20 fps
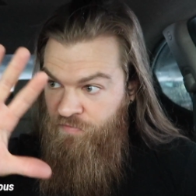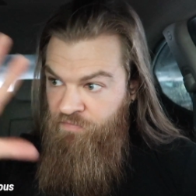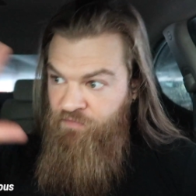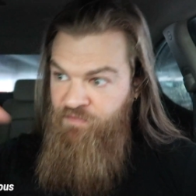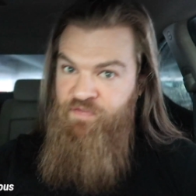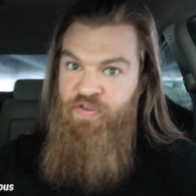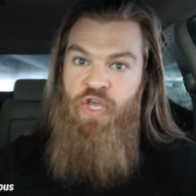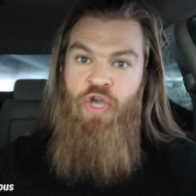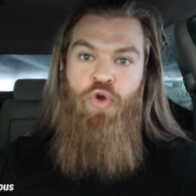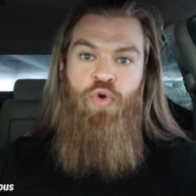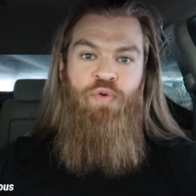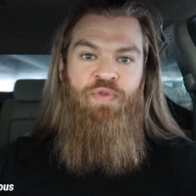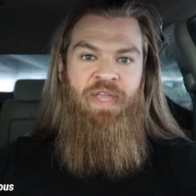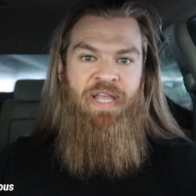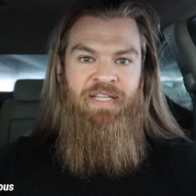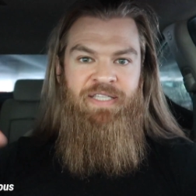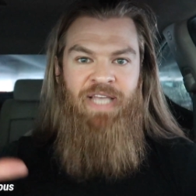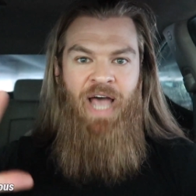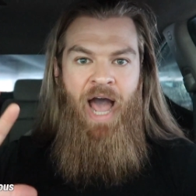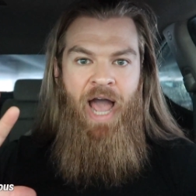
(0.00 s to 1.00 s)
view
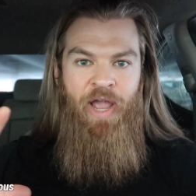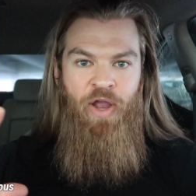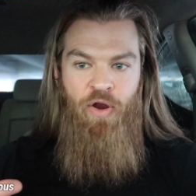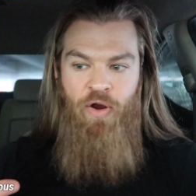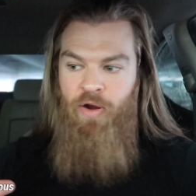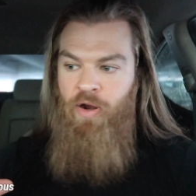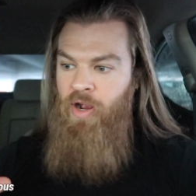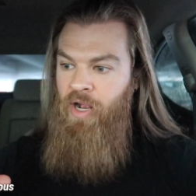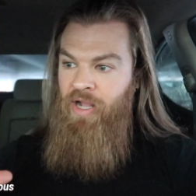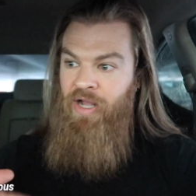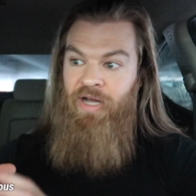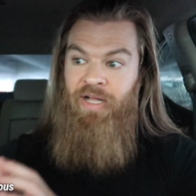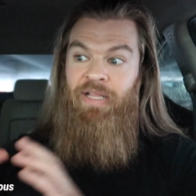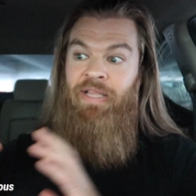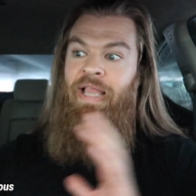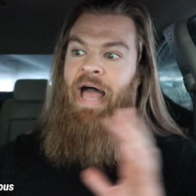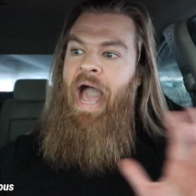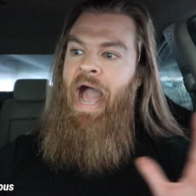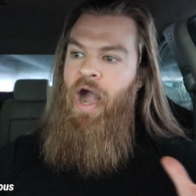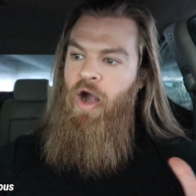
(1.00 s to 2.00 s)
the entire
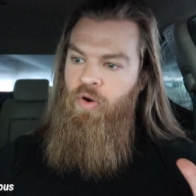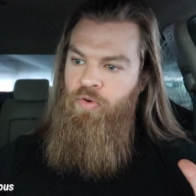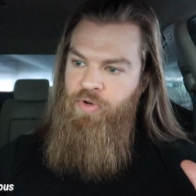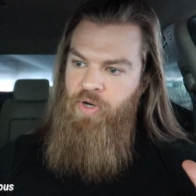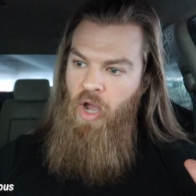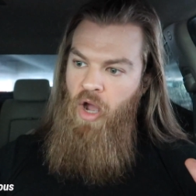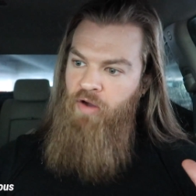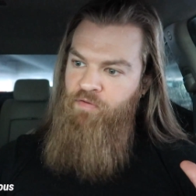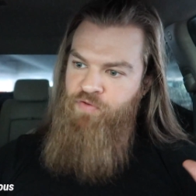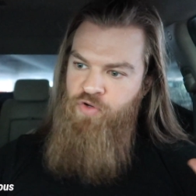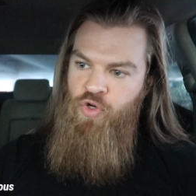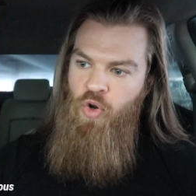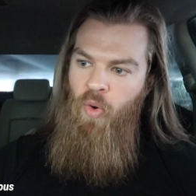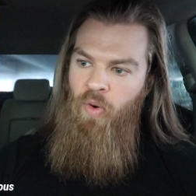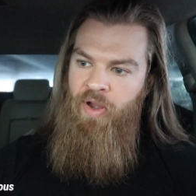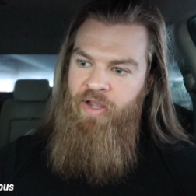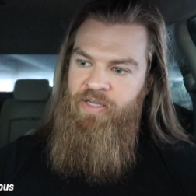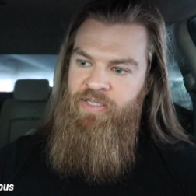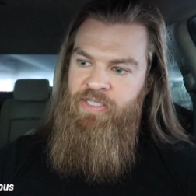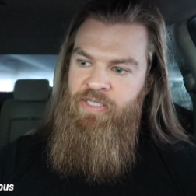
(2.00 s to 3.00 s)
cloud of
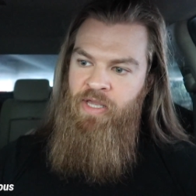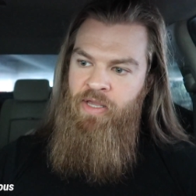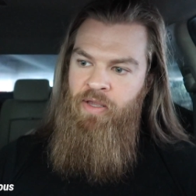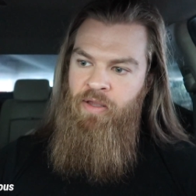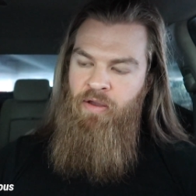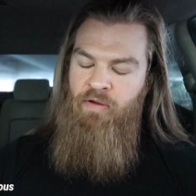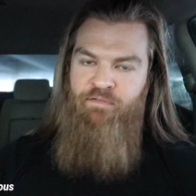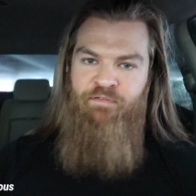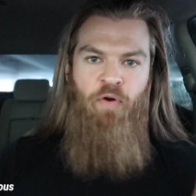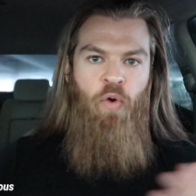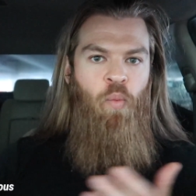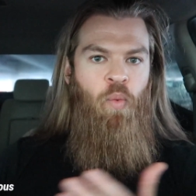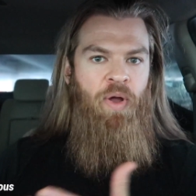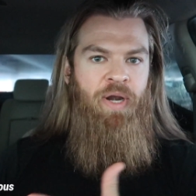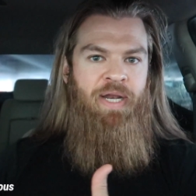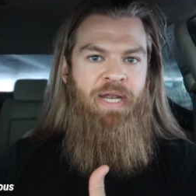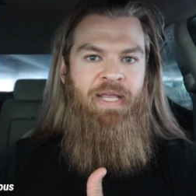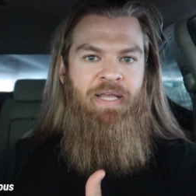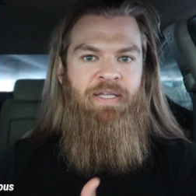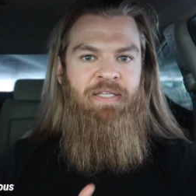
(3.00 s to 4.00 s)
noise for
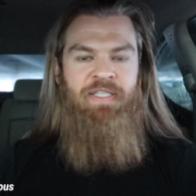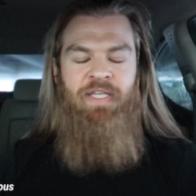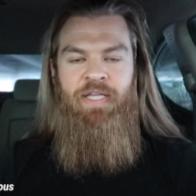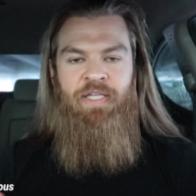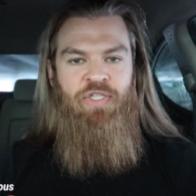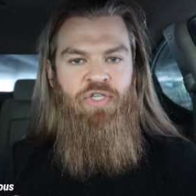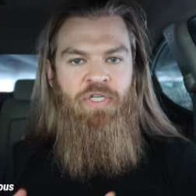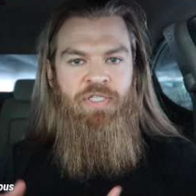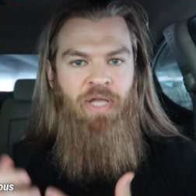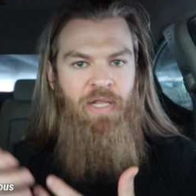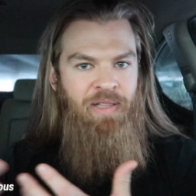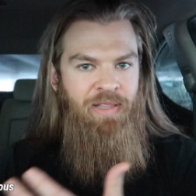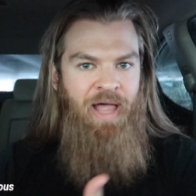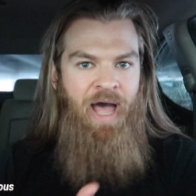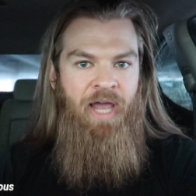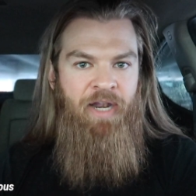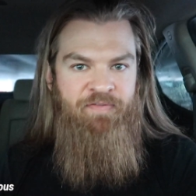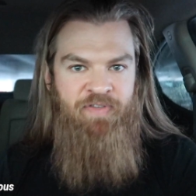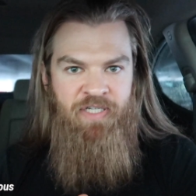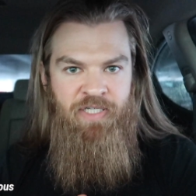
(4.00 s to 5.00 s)
what it is. It's just a
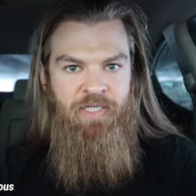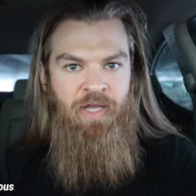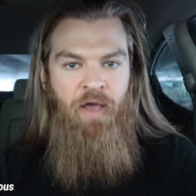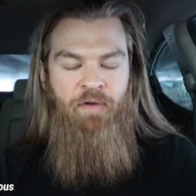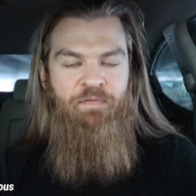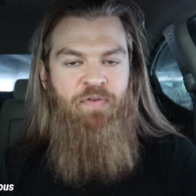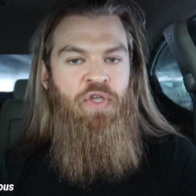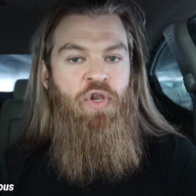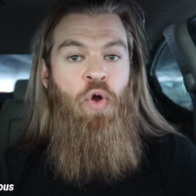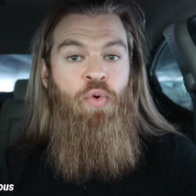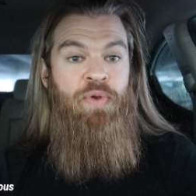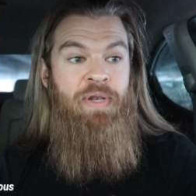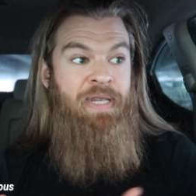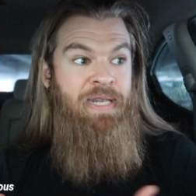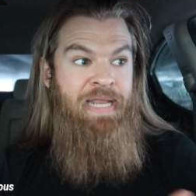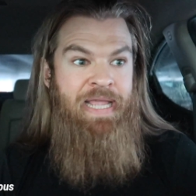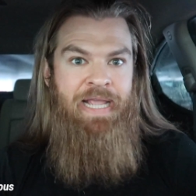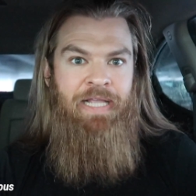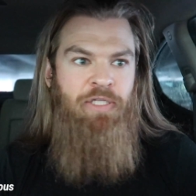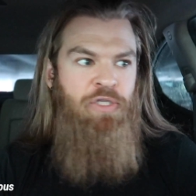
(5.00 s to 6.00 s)
lot of stuff. You don't
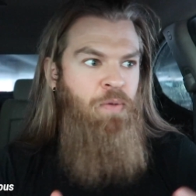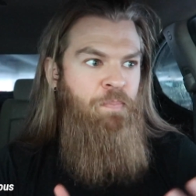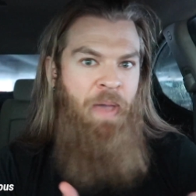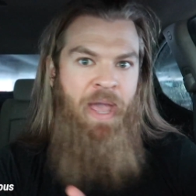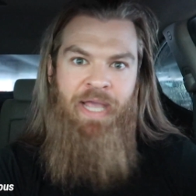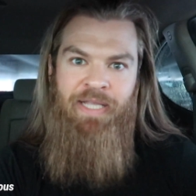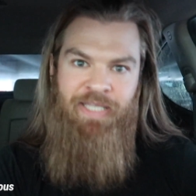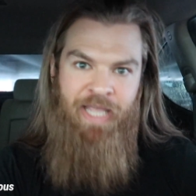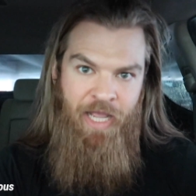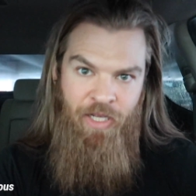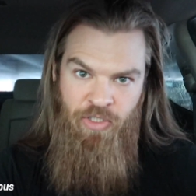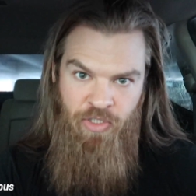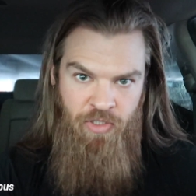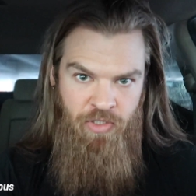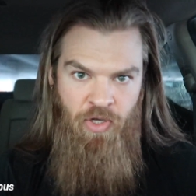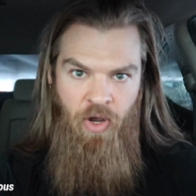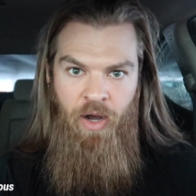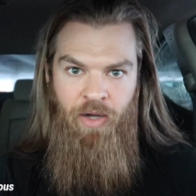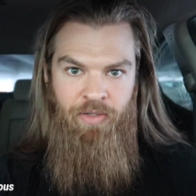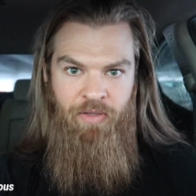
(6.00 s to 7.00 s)
need to pay
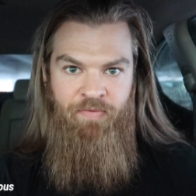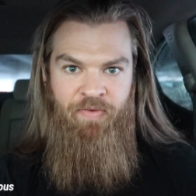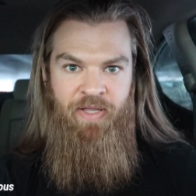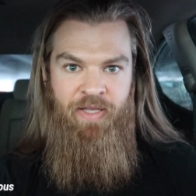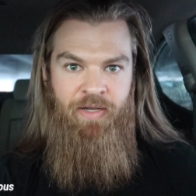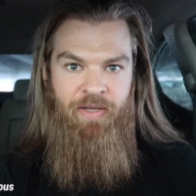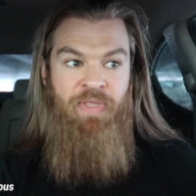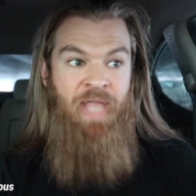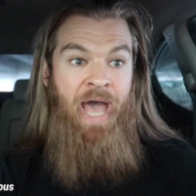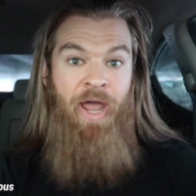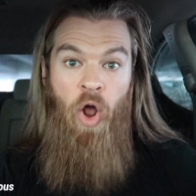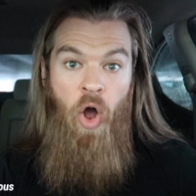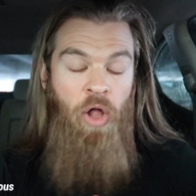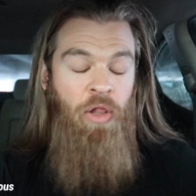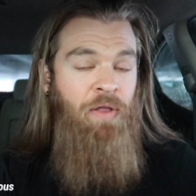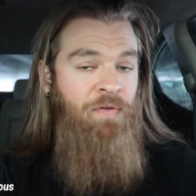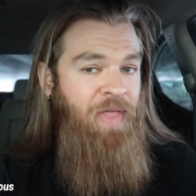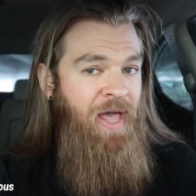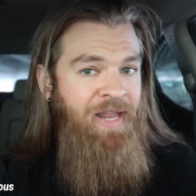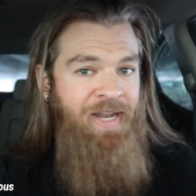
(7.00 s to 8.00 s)
attention to all of it. Not
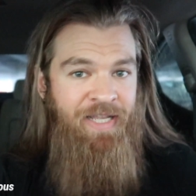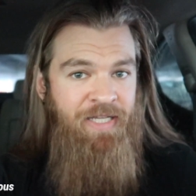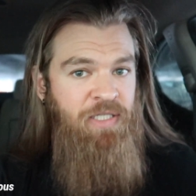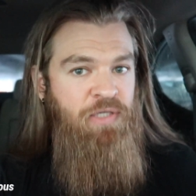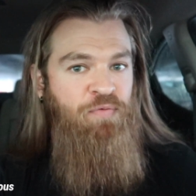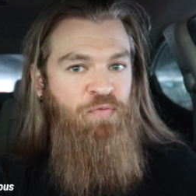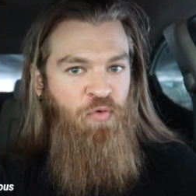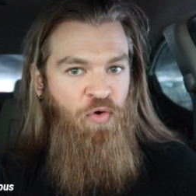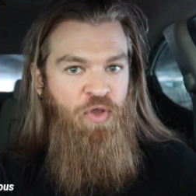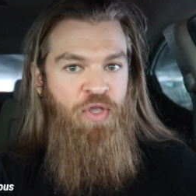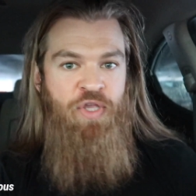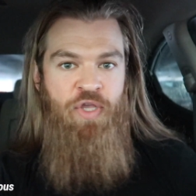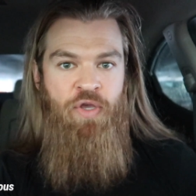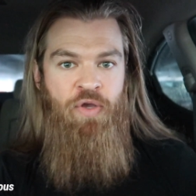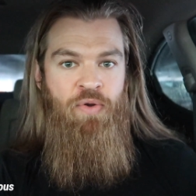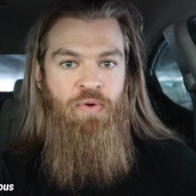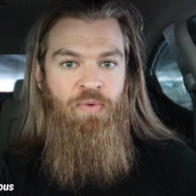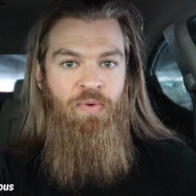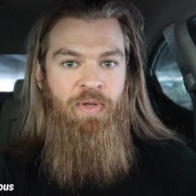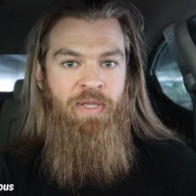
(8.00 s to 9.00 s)
all of that is for
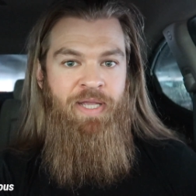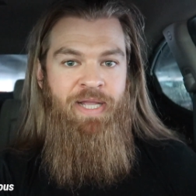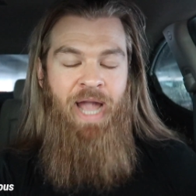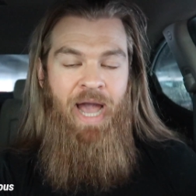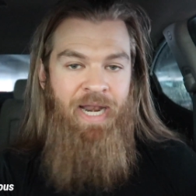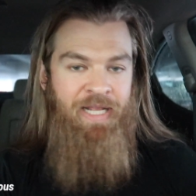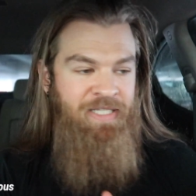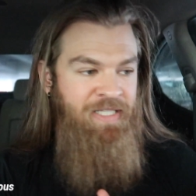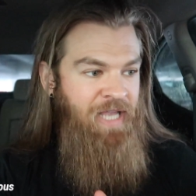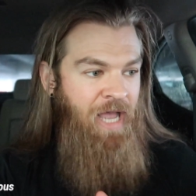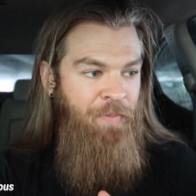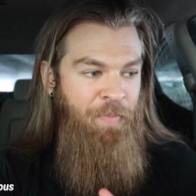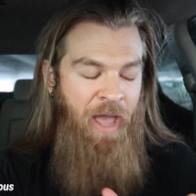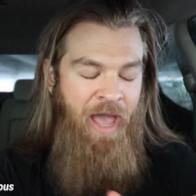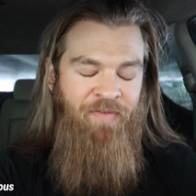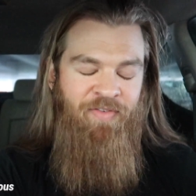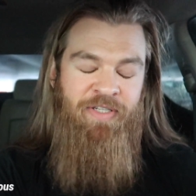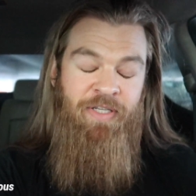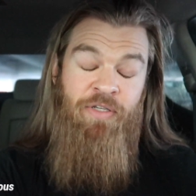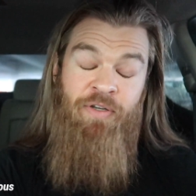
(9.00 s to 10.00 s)
you. You gotta stop
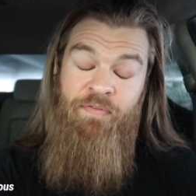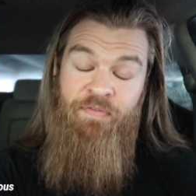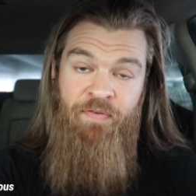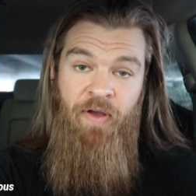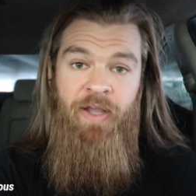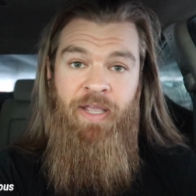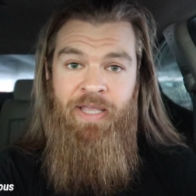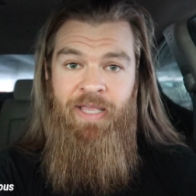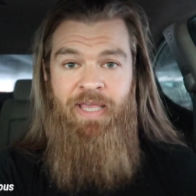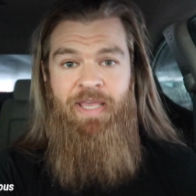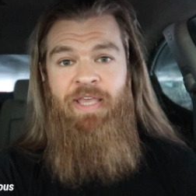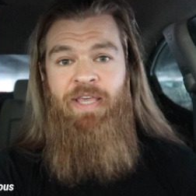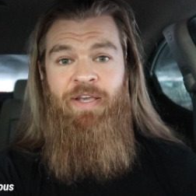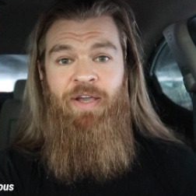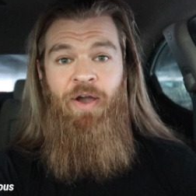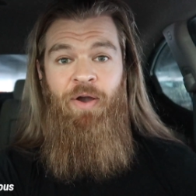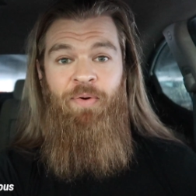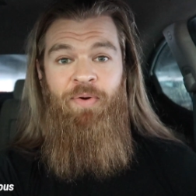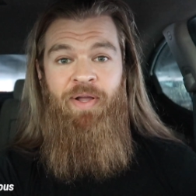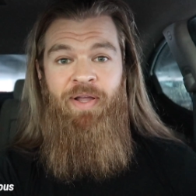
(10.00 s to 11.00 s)
having such a fucking
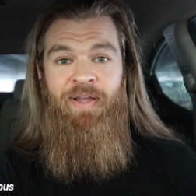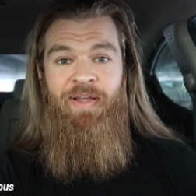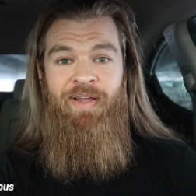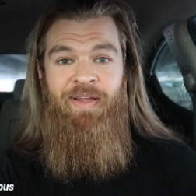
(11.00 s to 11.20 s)
ego.